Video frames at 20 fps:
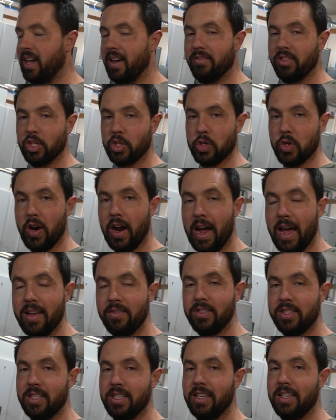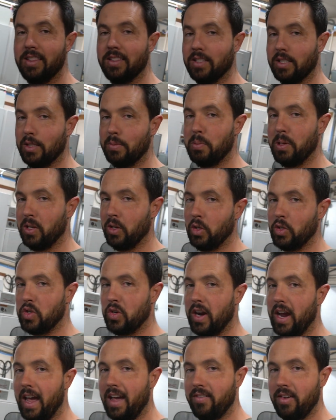have the drives in, the spindle
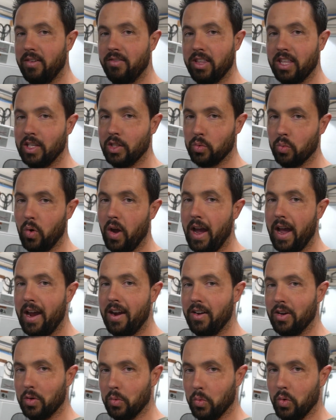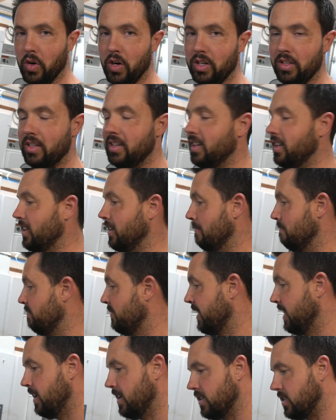drive, everything's wired and working.
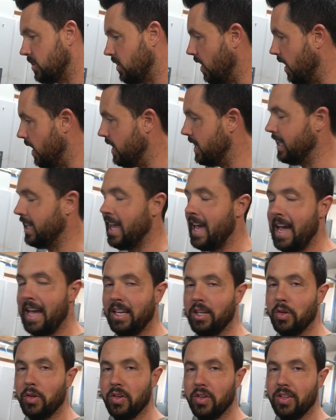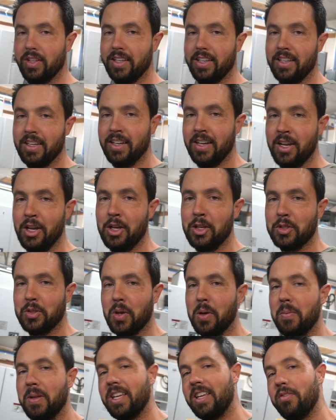It's cutting accurately. So
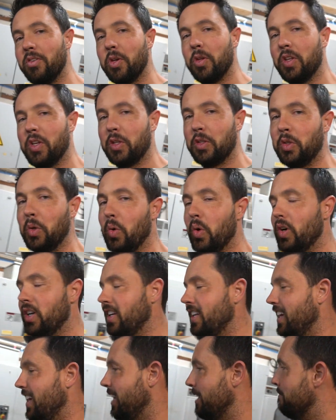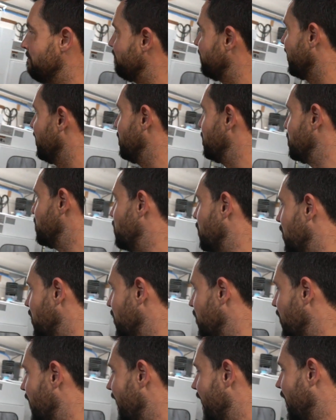I'm gonna give you a little tour today, show
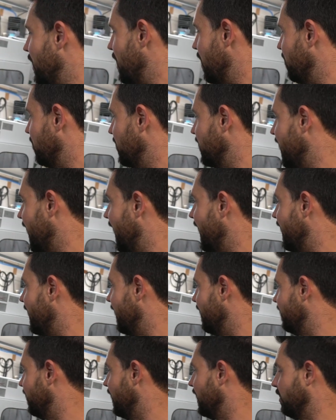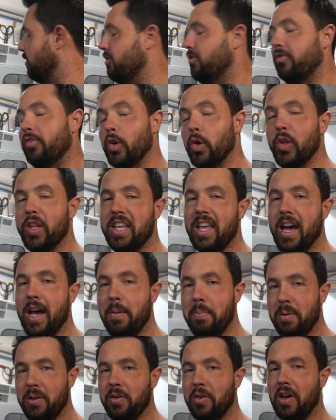you around. I've only had it like fully
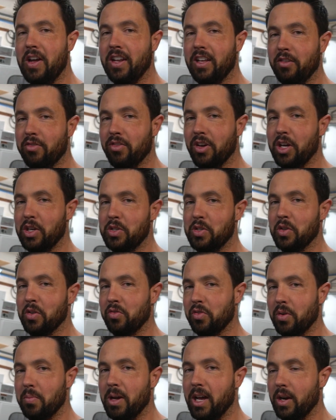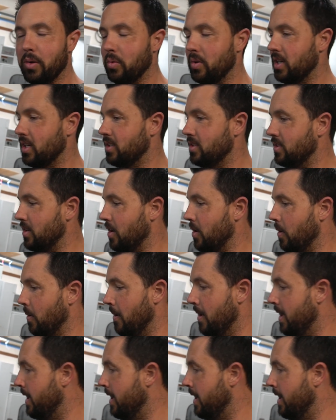up and running functional for about a week, so